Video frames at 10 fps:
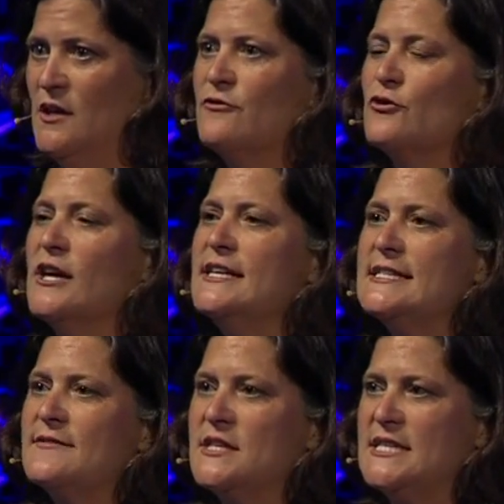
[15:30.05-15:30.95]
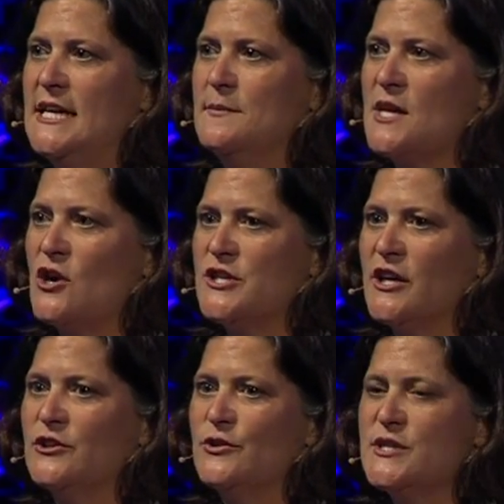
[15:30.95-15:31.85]
For us, if the teams aren't
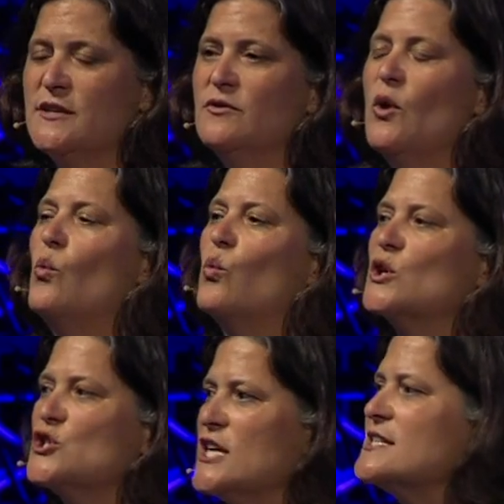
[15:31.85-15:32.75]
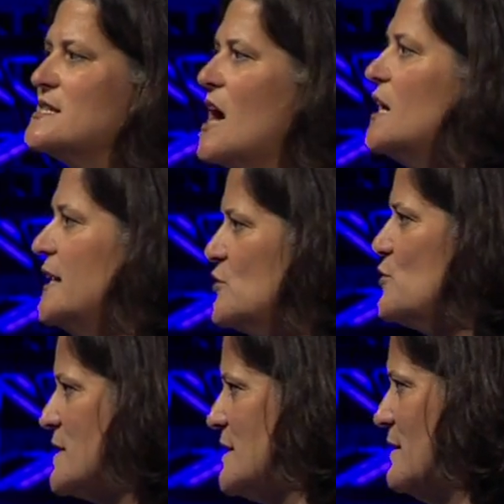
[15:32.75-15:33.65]
inclusive, we're just not
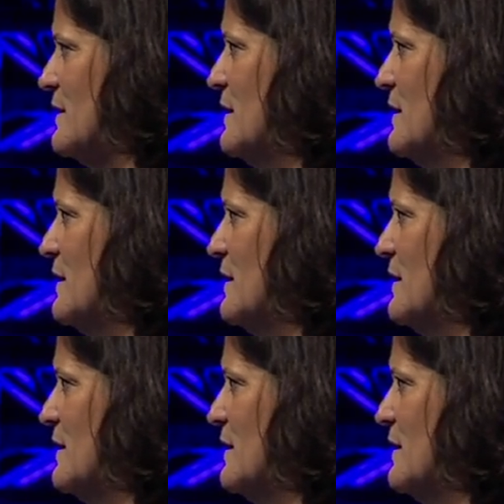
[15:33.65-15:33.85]
interested.